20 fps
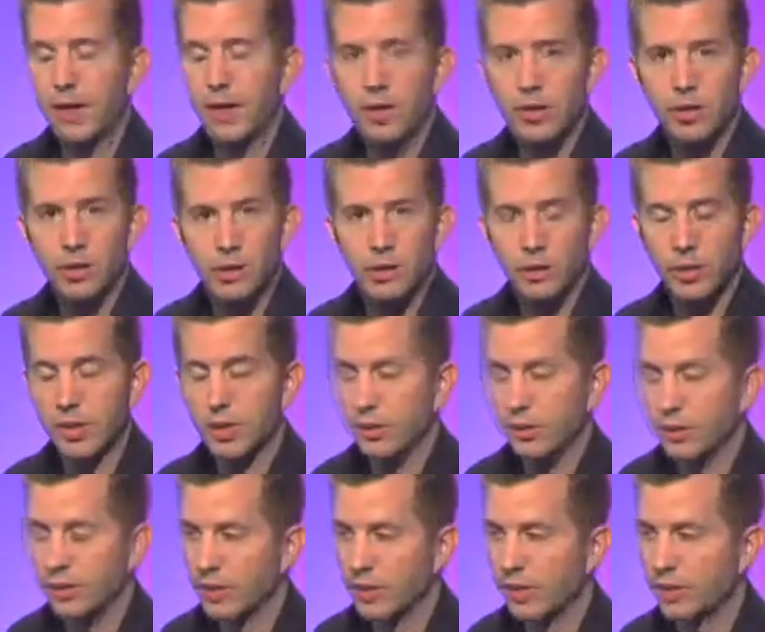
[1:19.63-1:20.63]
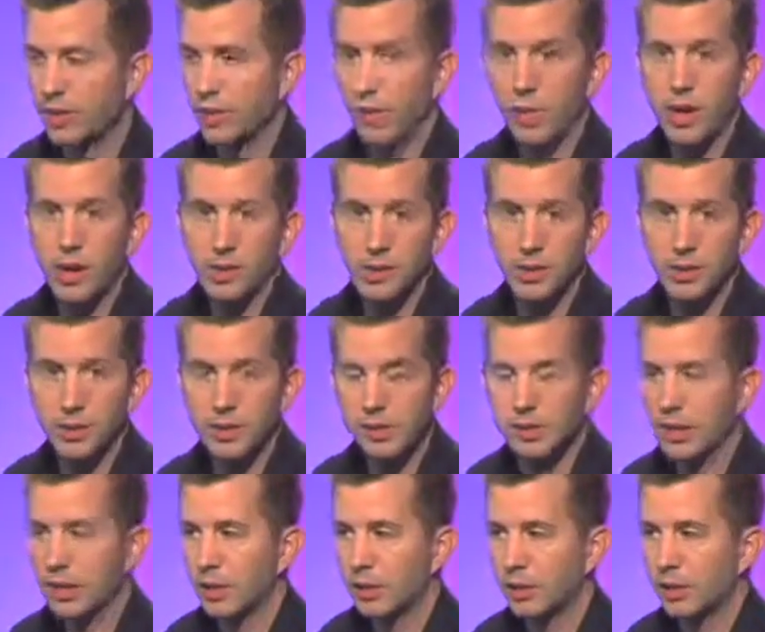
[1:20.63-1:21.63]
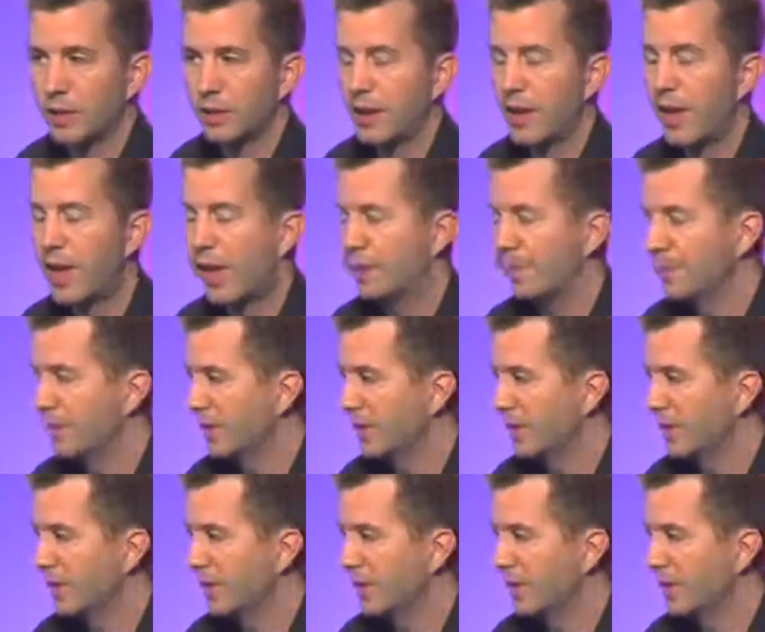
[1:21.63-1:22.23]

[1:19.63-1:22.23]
and then you can begin moving them around. So let's take a look at that.